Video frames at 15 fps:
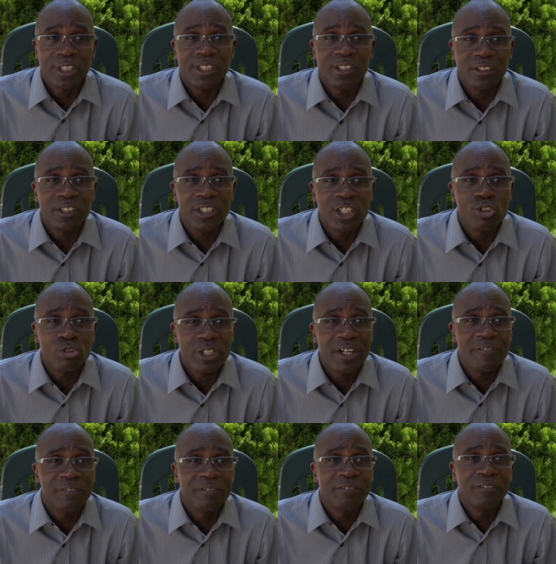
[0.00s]
he should
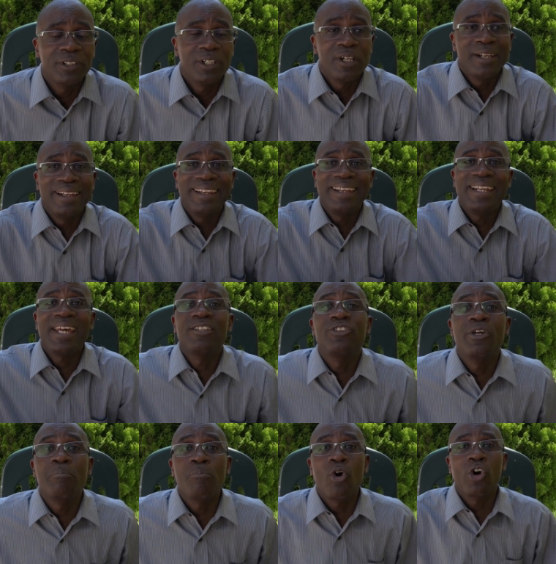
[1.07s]
have let
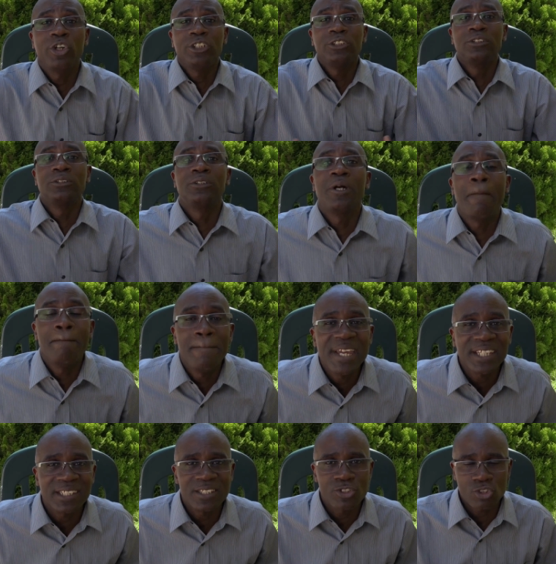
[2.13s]
the boy
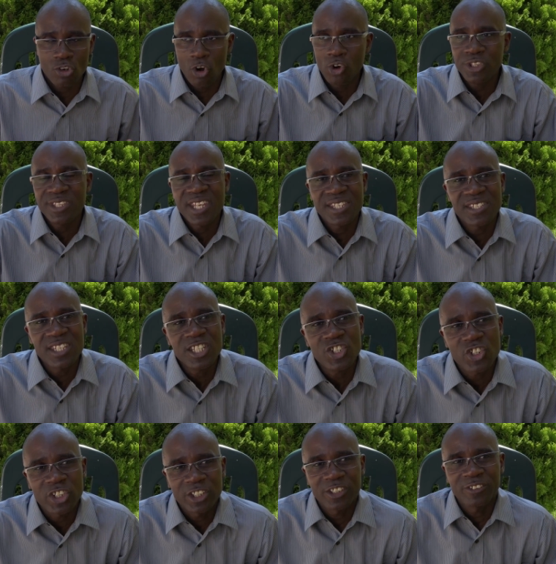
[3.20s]
make his own
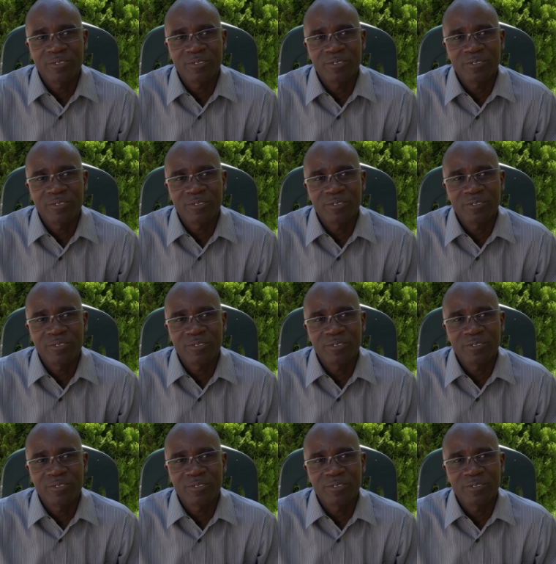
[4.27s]
decision.